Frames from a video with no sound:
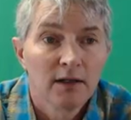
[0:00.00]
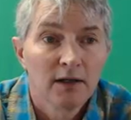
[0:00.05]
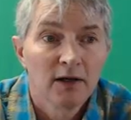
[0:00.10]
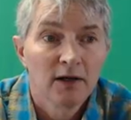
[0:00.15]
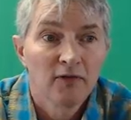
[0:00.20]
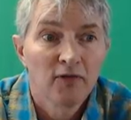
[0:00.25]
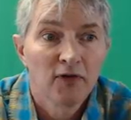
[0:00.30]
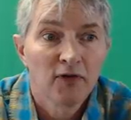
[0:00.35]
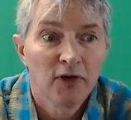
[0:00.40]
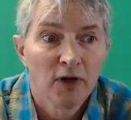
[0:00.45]

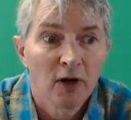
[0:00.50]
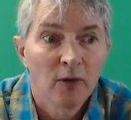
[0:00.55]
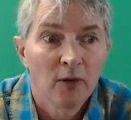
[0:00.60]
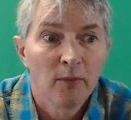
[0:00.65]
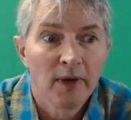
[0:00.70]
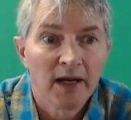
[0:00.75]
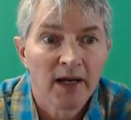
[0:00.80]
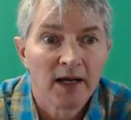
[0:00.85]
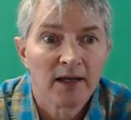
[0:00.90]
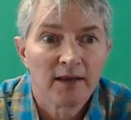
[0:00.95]
if you don't
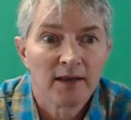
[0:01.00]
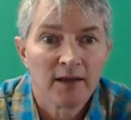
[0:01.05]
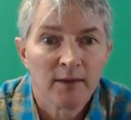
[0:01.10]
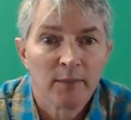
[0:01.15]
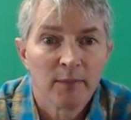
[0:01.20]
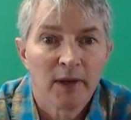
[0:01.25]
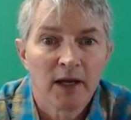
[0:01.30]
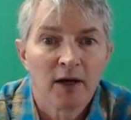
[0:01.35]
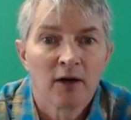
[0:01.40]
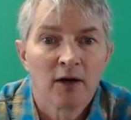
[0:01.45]
make the
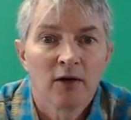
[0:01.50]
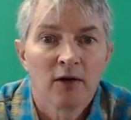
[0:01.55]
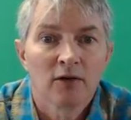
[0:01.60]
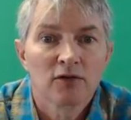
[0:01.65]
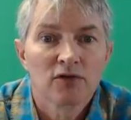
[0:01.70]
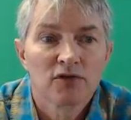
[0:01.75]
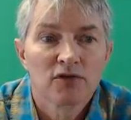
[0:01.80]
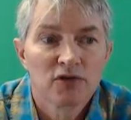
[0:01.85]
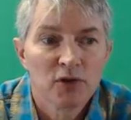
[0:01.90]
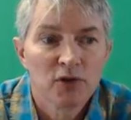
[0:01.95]
bail
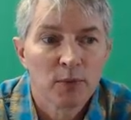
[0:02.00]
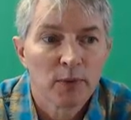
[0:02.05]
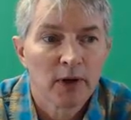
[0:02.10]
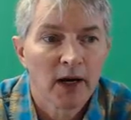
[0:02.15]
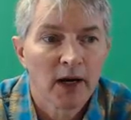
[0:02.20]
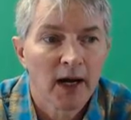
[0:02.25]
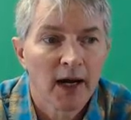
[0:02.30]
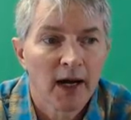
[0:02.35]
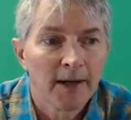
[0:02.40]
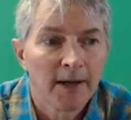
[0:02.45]
super
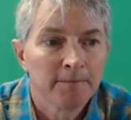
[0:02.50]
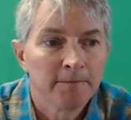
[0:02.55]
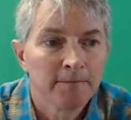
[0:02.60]
high.